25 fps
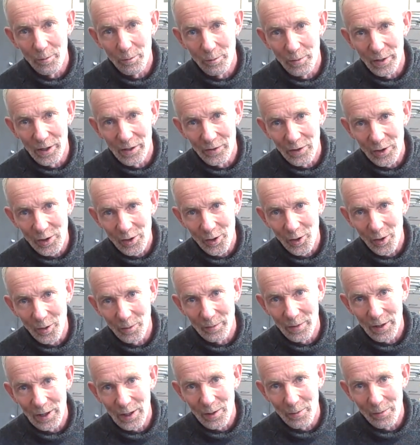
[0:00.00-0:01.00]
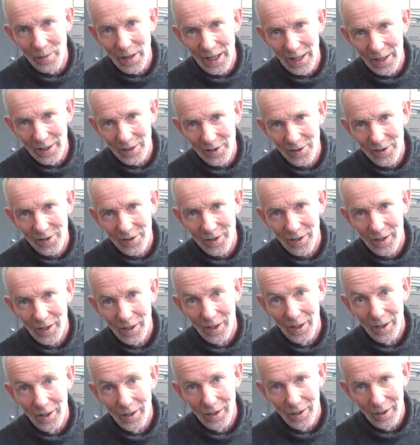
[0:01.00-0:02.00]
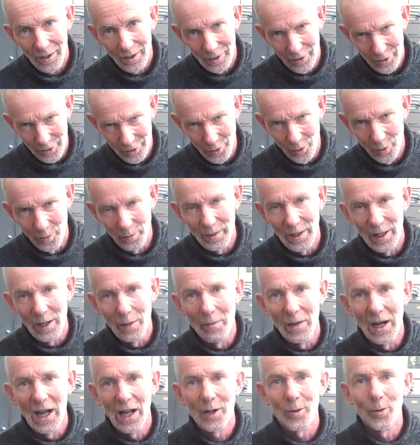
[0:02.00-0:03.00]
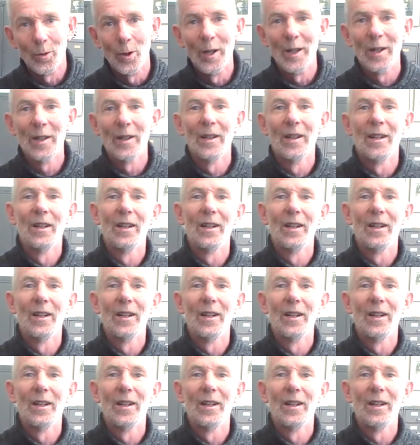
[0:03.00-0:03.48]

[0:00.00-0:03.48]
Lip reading: But if it's not been the best, it's not been a bad one.